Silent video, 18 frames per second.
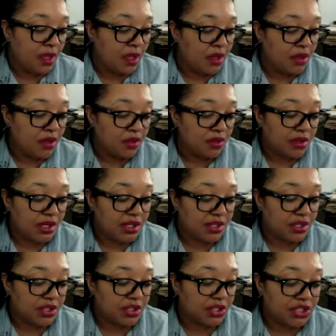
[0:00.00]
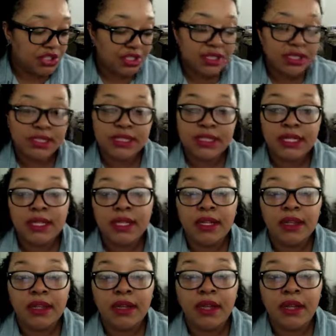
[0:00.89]
So that's the She
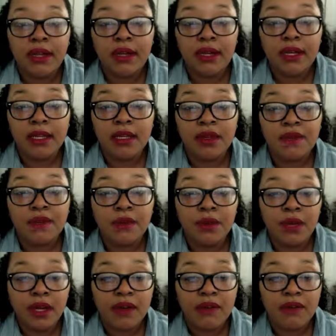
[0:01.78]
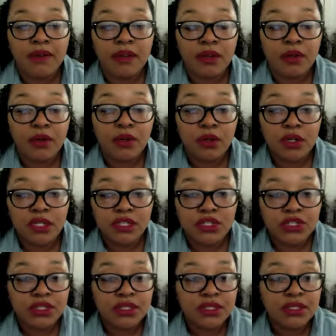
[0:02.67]
Sent line. If you have any
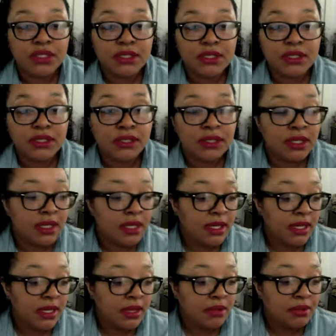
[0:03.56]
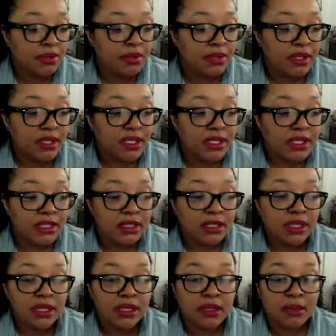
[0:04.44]
questions, please
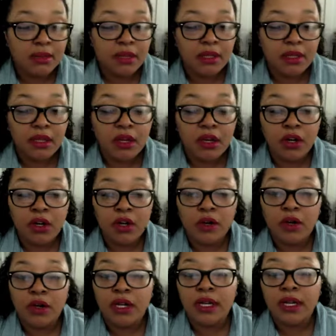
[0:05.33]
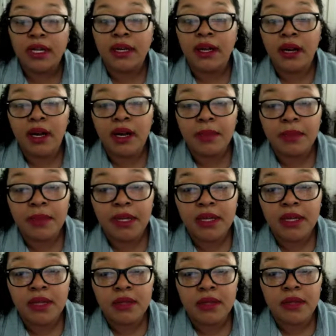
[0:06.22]
leave them below or any
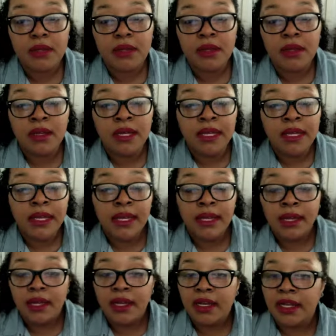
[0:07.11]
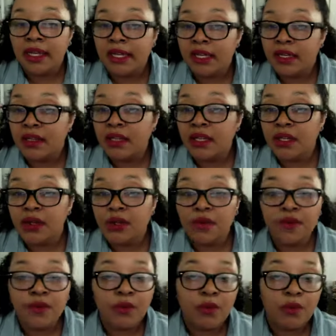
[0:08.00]
comments. And again, thank
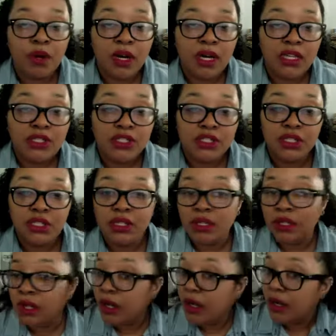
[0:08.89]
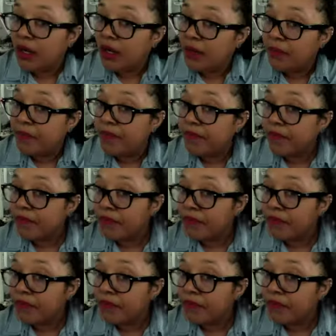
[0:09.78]
you for watching. Um,